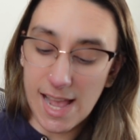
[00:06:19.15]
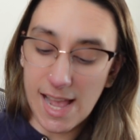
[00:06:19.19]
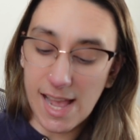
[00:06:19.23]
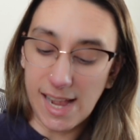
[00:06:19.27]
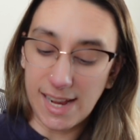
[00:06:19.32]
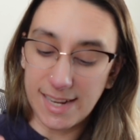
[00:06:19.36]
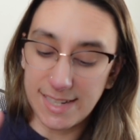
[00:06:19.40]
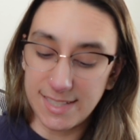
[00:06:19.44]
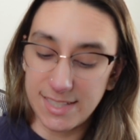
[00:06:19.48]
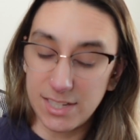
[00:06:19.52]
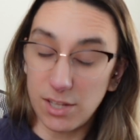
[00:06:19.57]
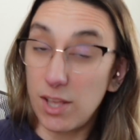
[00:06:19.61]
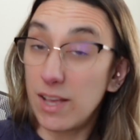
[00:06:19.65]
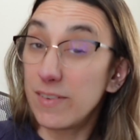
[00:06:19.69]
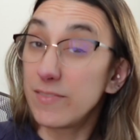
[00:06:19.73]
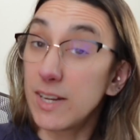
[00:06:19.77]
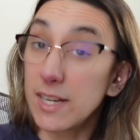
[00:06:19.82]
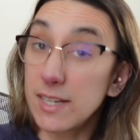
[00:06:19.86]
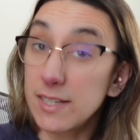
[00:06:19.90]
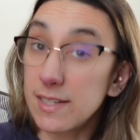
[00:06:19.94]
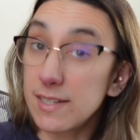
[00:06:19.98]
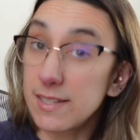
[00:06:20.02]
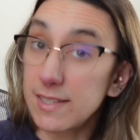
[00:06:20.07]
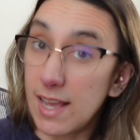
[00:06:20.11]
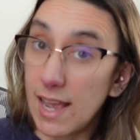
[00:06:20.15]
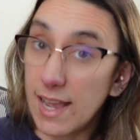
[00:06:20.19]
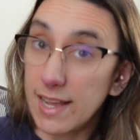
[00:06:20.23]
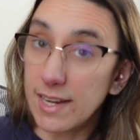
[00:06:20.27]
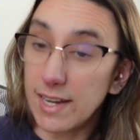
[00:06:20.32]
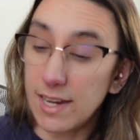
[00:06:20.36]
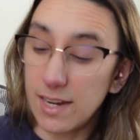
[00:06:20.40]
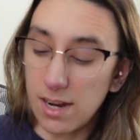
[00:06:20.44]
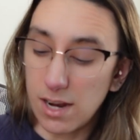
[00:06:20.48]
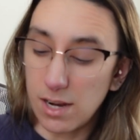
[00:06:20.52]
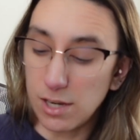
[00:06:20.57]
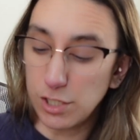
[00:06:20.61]
I still have not
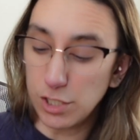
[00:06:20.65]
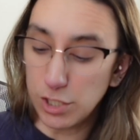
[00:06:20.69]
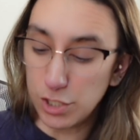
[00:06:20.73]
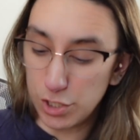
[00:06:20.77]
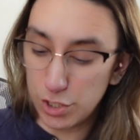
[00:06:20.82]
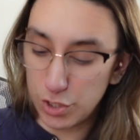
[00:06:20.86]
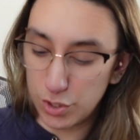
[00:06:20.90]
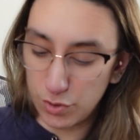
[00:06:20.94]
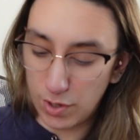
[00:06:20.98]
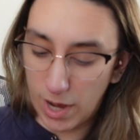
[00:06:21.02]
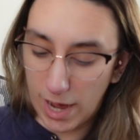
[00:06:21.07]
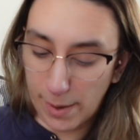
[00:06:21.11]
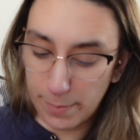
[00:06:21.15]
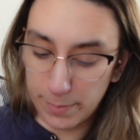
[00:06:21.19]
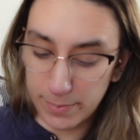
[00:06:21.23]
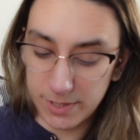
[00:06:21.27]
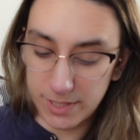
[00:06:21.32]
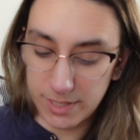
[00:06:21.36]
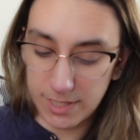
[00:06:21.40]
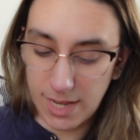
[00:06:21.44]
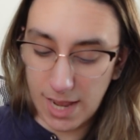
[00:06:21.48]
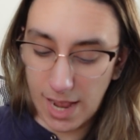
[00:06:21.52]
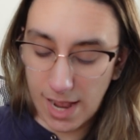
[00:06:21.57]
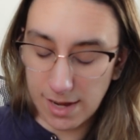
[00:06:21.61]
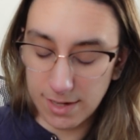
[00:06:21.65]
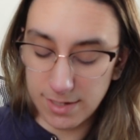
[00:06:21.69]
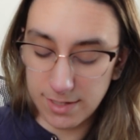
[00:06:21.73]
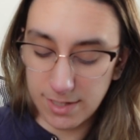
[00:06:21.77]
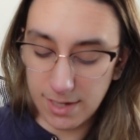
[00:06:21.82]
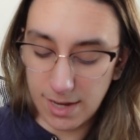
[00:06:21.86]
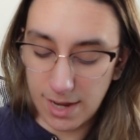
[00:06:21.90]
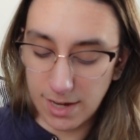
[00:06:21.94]
decided on straps yet.